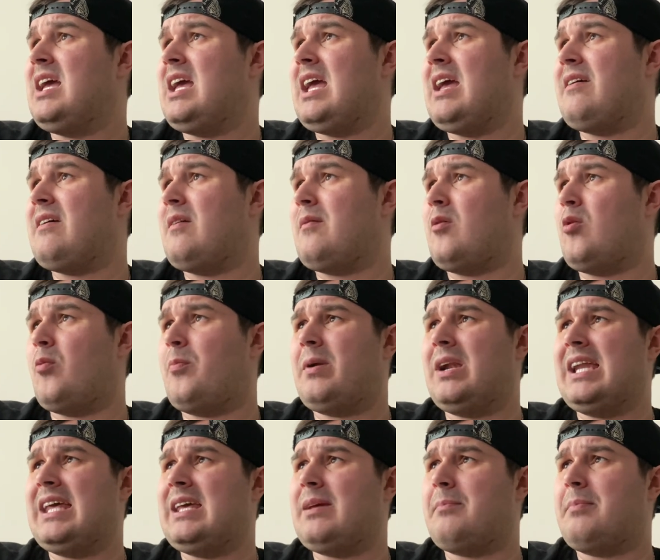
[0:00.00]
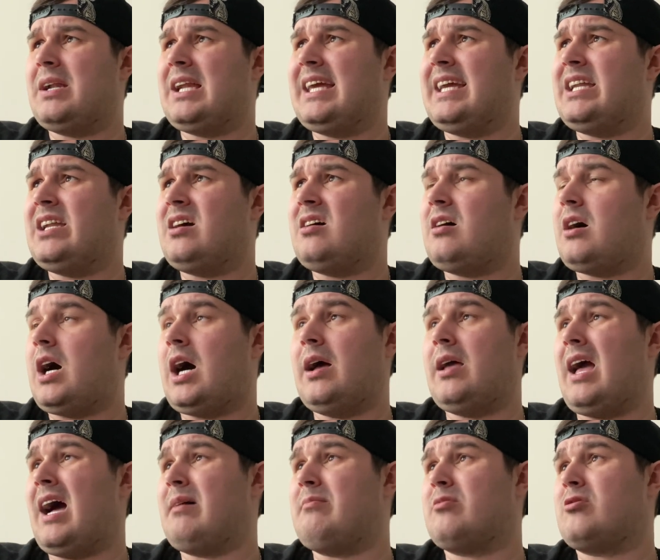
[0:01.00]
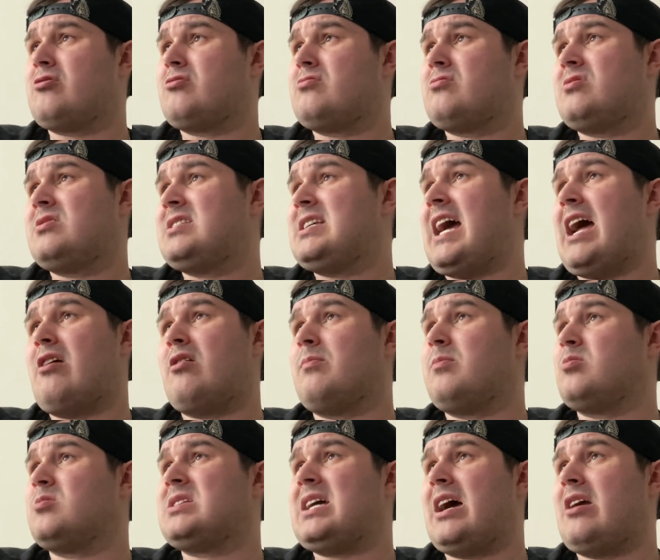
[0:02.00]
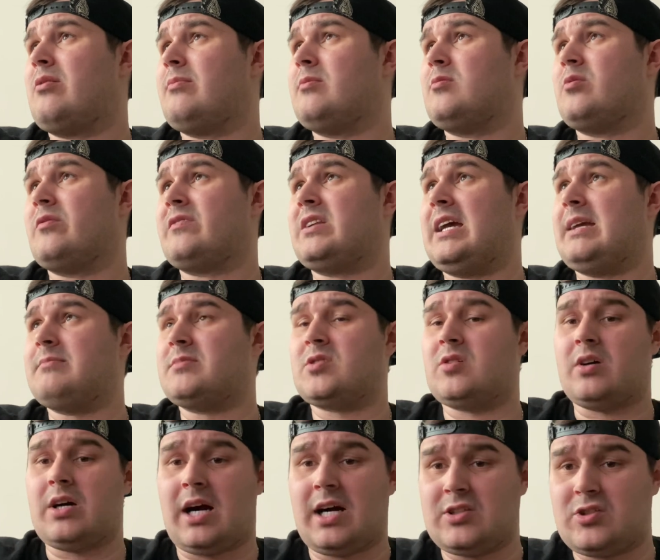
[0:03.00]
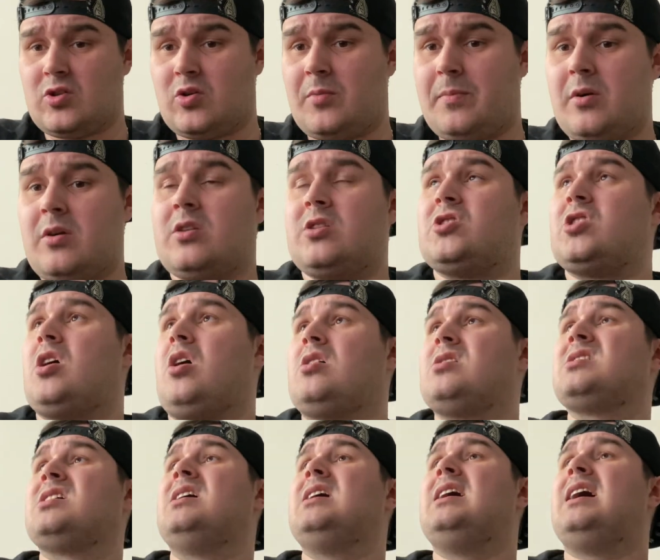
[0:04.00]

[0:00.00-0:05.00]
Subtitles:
Palhinha. I'm terrible with names, so I do apologize.